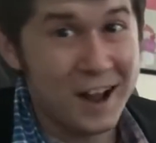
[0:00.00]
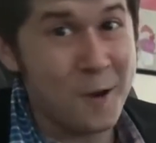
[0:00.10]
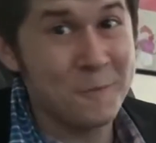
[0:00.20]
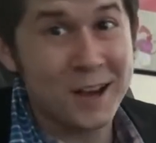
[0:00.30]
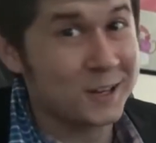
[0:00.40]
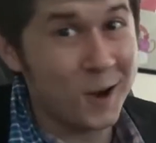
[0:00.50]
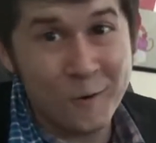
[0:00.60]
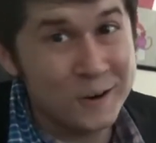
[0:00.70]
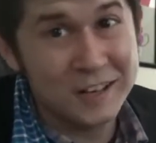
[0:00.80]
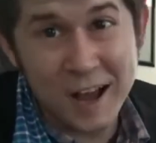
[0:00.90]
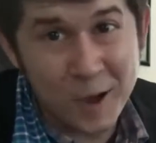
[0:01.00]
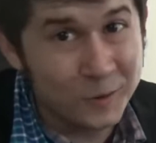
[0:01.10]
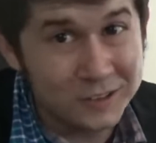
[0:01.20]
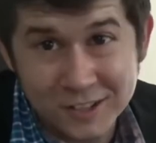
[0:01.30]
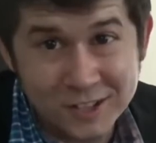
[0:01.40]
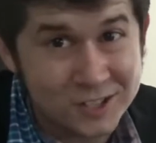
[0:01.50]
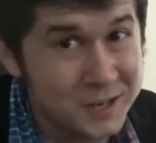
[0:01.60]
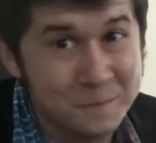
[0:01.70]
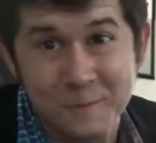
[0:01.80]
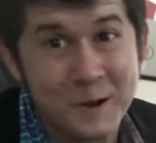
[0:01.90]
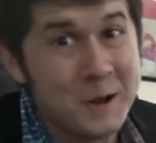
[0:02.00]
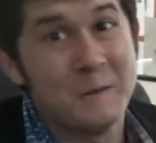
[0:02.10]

I'm not going down with the ship.